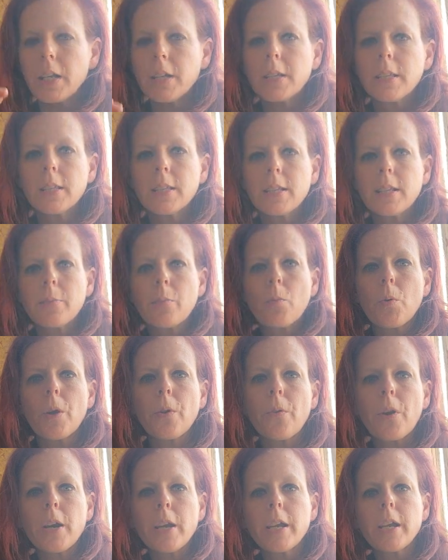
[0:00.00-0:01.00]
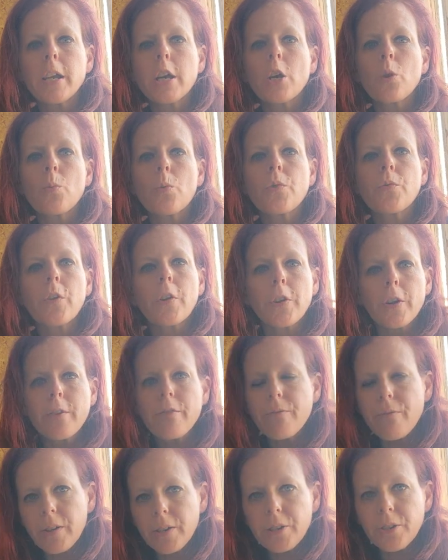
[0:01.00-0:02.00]
to this point right here was very
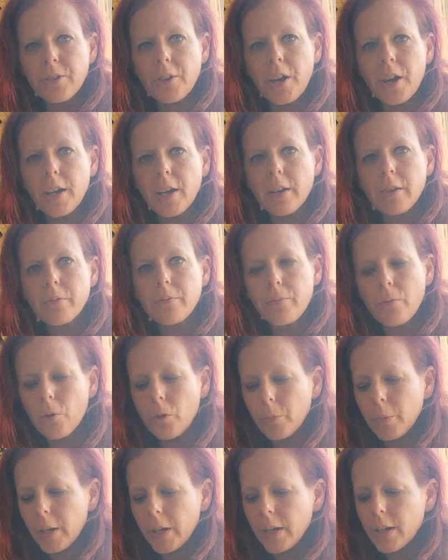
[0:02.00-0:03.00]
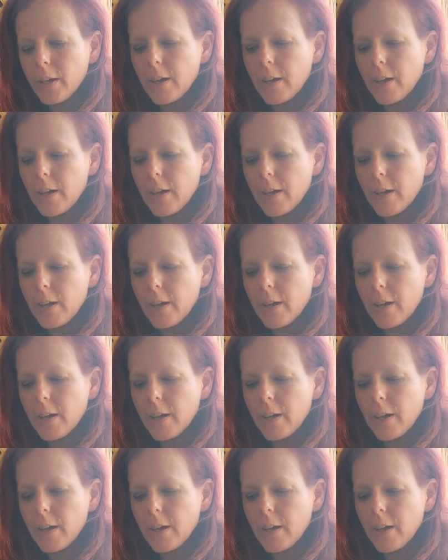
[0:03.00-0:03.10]
frustrating for me,